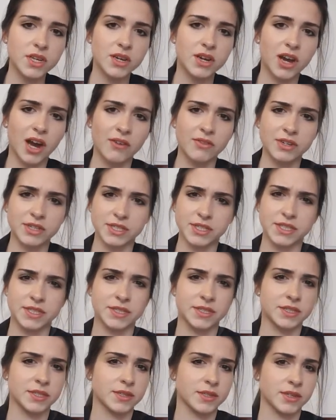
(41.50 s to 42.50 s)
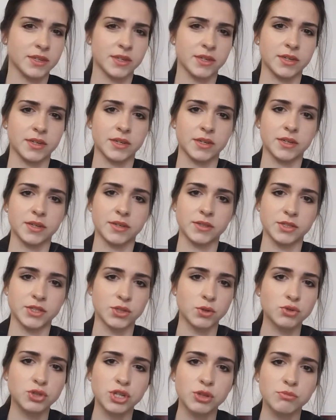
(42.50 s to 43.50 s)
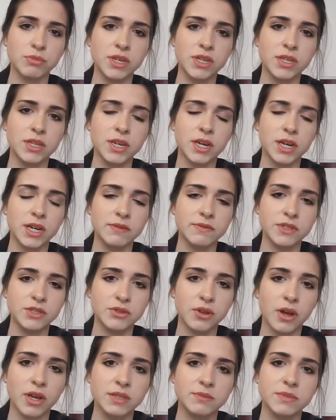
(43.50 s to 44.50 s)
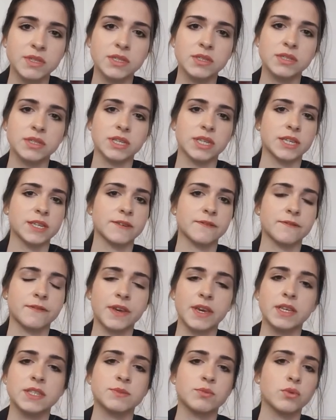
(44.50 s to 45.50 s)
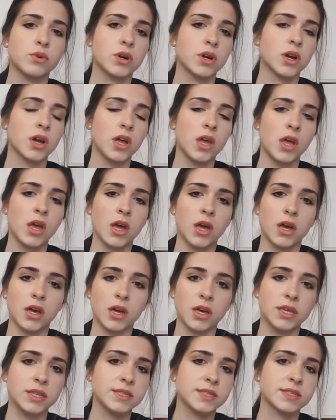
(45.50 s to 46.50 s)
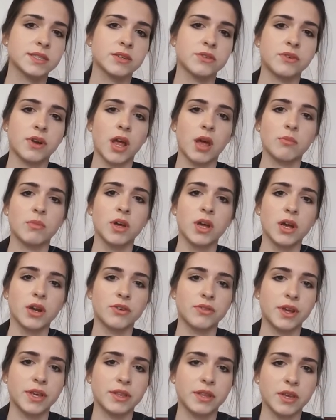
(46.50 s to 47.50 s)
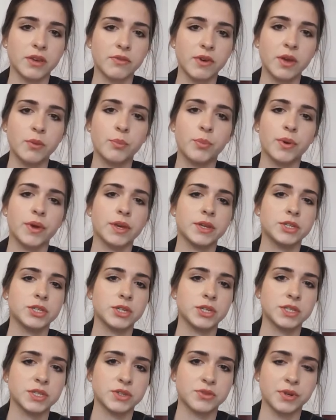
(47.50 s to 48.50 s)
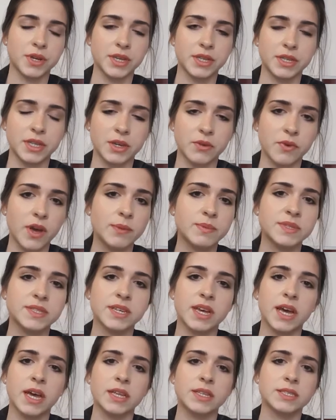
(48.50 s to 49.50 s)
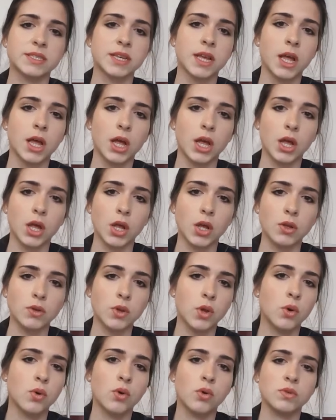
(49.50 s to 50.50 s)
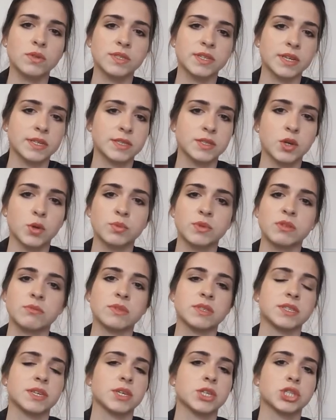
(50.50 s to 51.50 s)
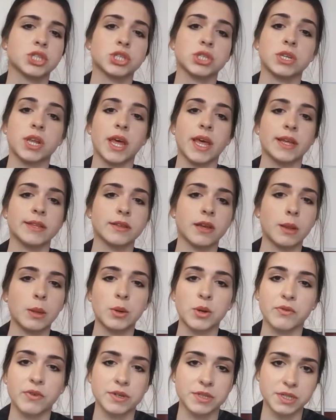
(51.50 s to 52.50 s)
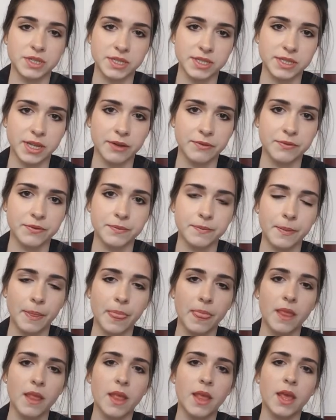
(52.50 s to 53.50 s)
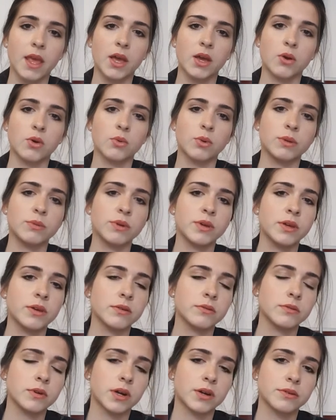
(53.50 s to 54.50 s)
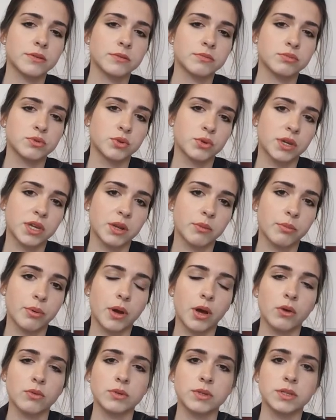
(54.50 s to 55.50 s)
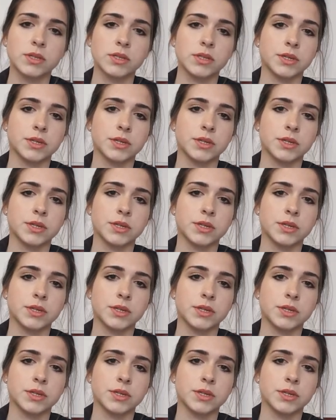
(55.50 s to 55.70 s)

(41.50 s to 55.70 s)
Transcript: covers social media advertisement like Facebook, Instagram, creating web pages, creating websites, logos, SEO optimization and a lot of other stuff. When we are talking about